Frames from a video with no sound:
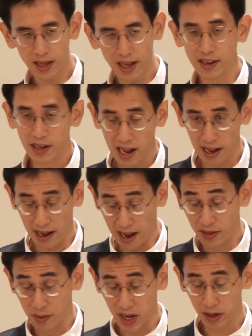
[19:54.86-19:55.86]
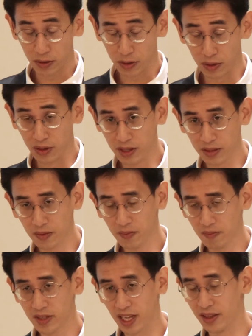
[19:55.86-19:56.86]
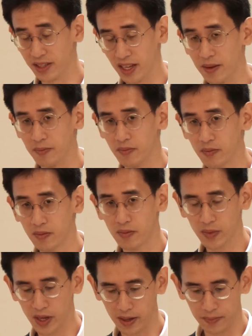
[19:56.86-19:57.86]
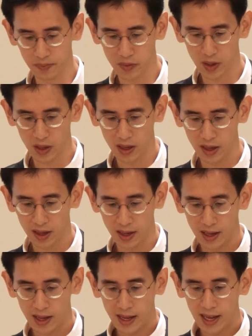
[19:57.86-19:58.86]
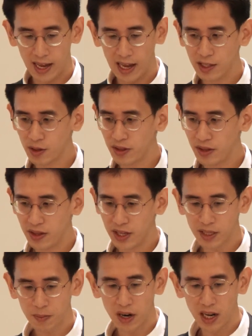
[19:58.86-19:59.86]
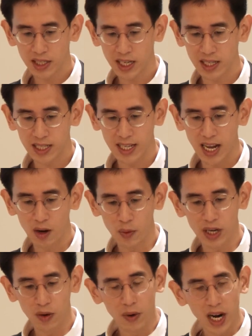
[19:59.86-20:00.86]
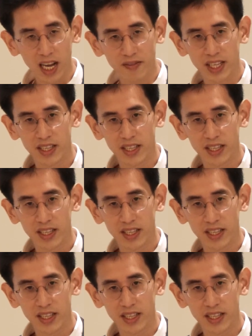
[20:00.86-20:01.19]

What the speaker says: And the medical students said the same. Yeah. And so this project is how we arrived